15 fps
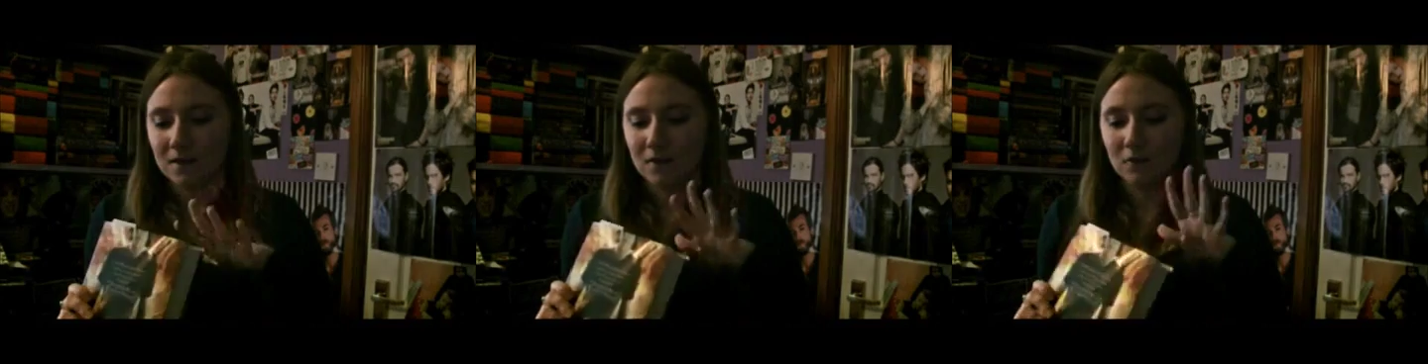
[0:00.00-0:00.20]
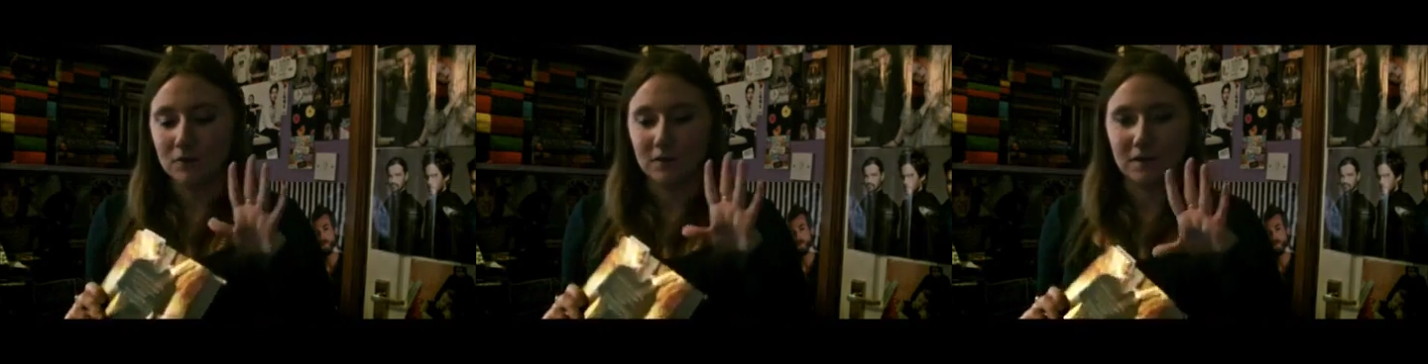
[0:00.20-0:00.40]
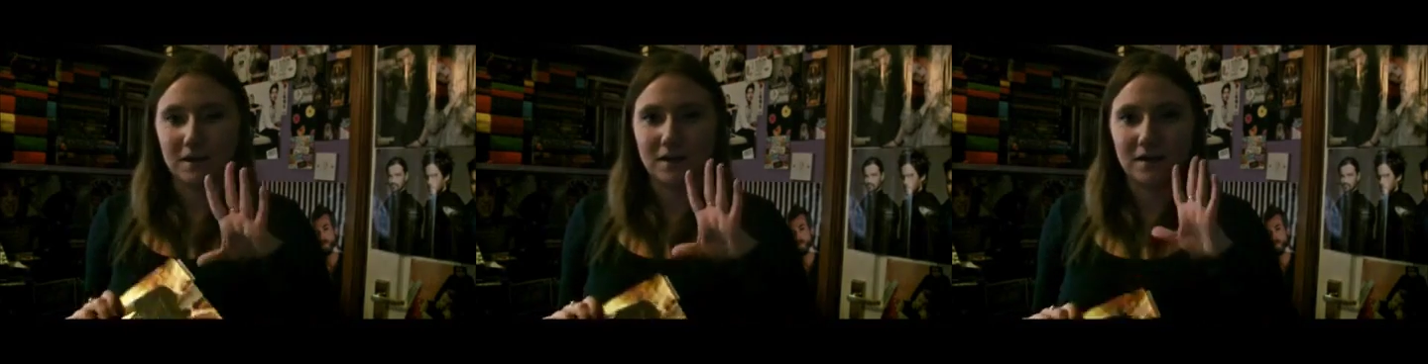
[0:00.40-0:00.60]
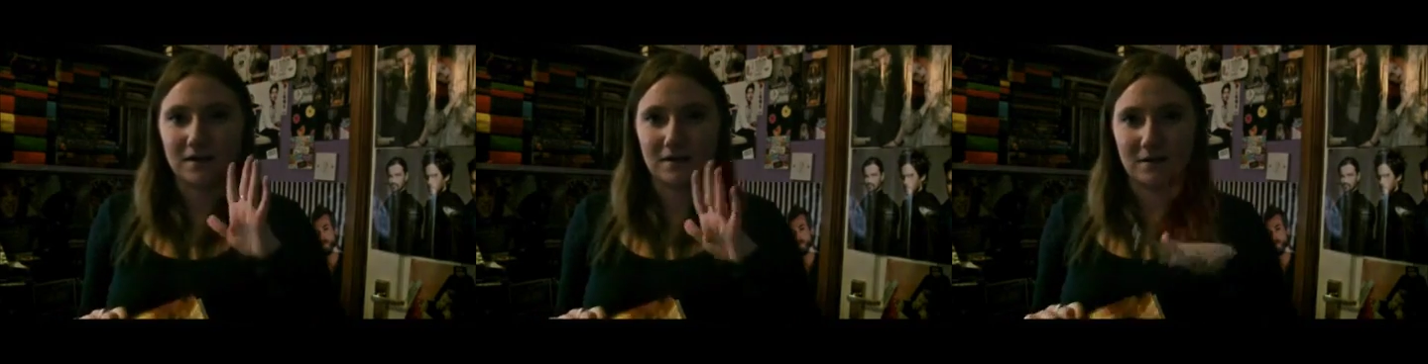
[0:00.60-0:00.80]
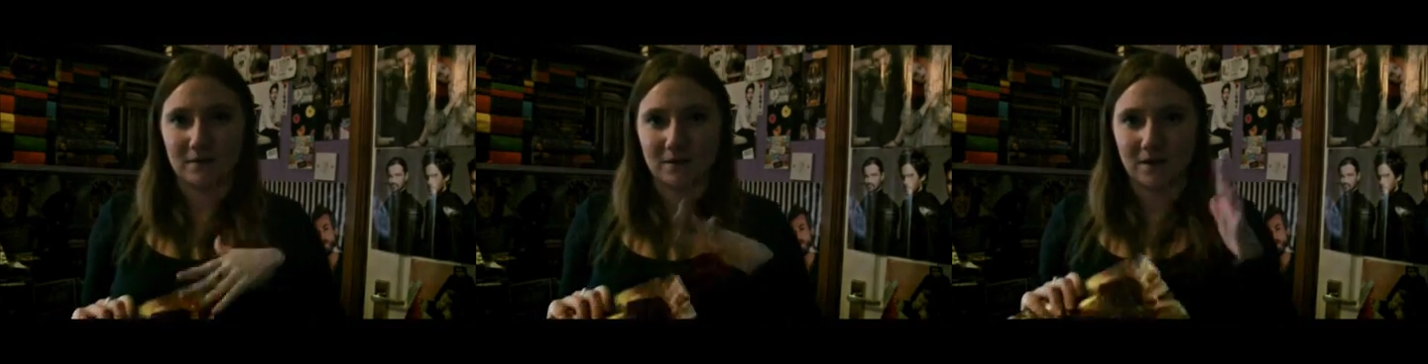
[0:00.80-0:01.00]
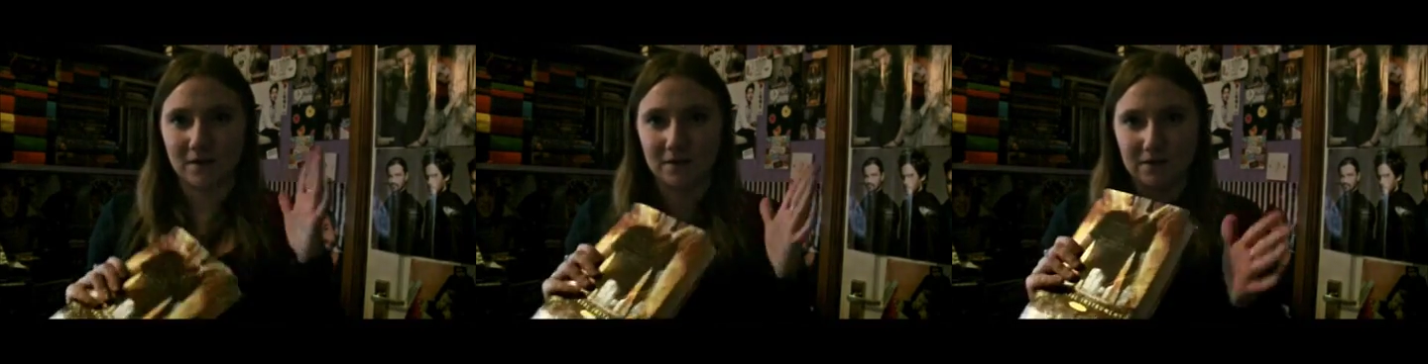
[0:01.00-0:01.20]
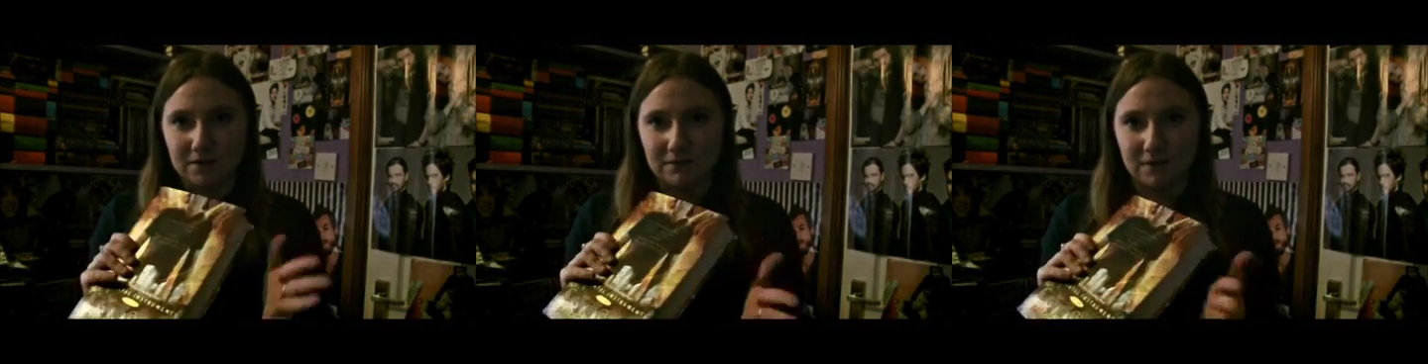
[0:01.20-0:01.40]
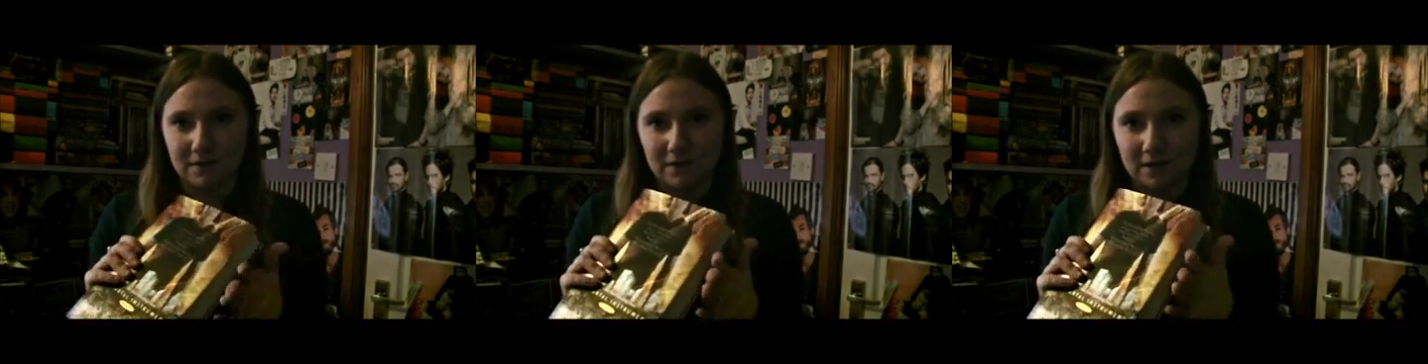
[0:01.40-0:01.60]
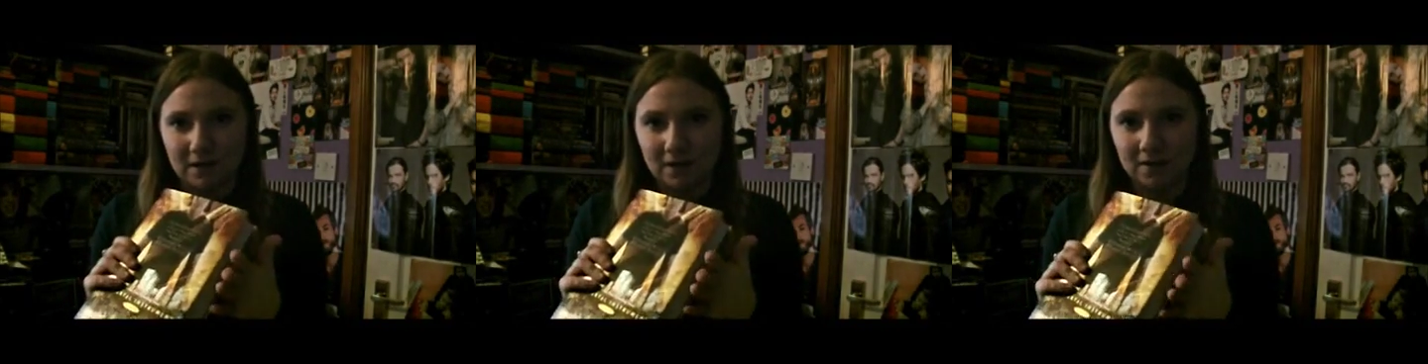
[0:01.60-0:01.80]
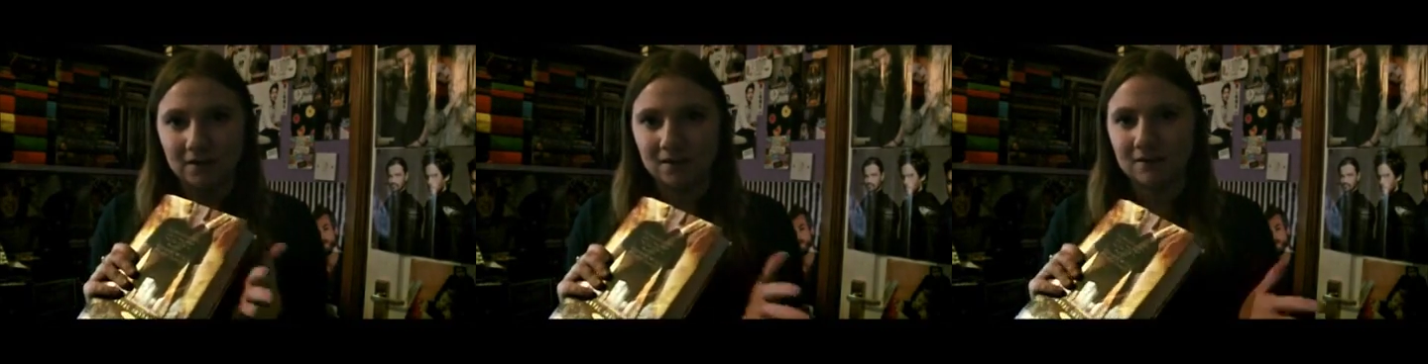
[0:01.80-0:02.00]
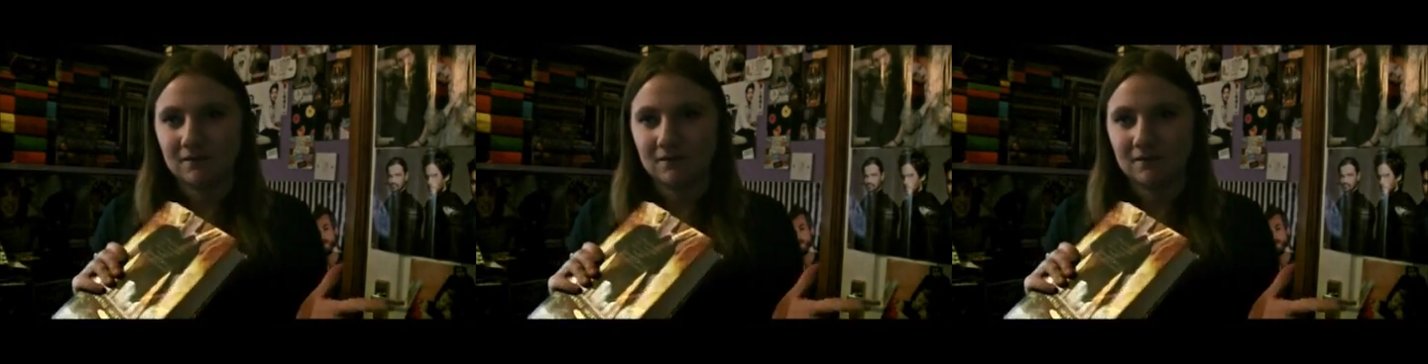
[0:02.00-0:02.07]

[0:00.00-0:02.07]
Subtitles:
hopefully I will have this reread,